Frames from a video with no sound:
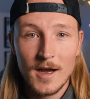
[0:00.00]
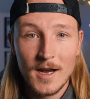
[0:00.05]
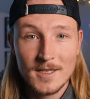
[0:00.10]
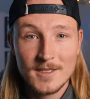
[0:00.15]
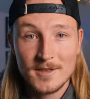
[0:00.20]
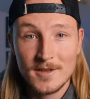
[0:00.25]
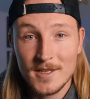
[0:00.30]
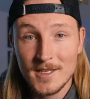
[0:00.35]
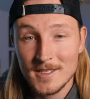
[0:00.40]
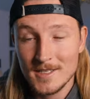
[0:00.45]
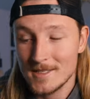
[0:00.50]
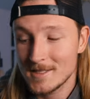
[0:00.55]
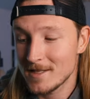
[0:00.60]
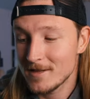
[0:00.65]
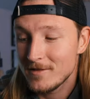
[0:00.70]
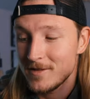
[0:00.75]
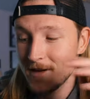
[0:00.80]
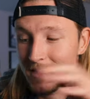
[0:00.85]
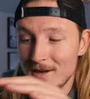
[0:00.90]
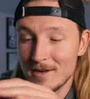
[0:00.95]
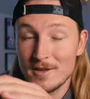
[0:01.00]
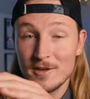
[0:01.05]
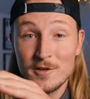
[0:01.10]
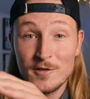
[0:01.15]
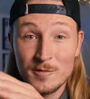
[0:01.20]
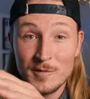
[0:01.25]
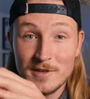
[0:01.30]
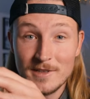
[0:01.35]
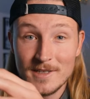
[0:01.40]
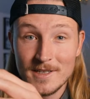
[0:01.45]
All right, so this is the video
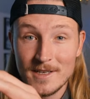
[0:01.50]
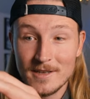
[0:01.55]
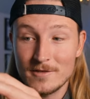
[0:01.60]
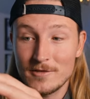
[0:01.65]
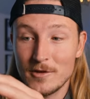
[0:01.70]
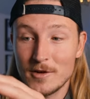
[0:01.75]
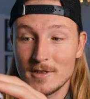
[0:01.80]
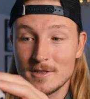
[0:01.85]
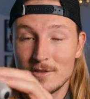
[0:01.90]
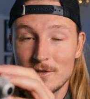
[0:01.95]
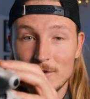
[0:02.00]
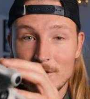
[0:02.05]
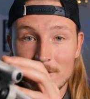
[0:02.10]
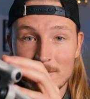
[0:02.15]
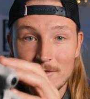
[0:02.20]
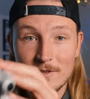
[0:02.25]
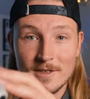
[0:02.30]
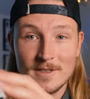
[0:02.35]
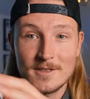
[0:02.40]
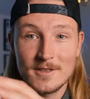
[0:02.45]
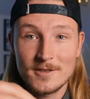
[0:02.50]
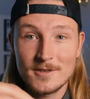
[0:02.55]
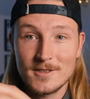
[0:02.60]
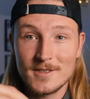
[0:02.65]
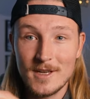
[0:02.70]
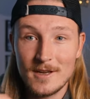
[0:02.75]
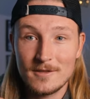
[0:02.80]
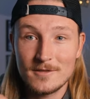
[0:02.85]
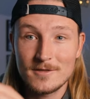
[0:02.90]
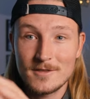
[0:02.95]
you've been looking for to convince
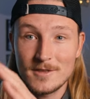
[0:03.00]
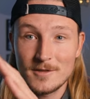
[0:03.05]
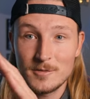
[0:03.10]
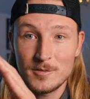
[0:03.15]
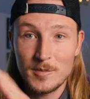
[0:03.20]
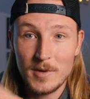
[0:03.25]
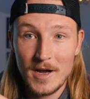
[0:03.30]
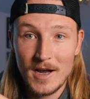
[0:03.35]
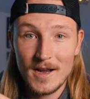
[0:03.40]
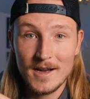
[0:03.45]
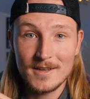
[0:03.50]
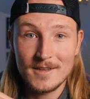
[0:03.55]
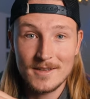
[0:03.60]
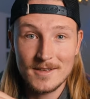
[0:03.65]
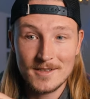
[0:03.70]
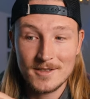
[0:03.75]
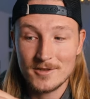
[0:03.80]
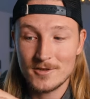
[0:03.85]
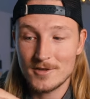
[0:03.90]
yourself to buy this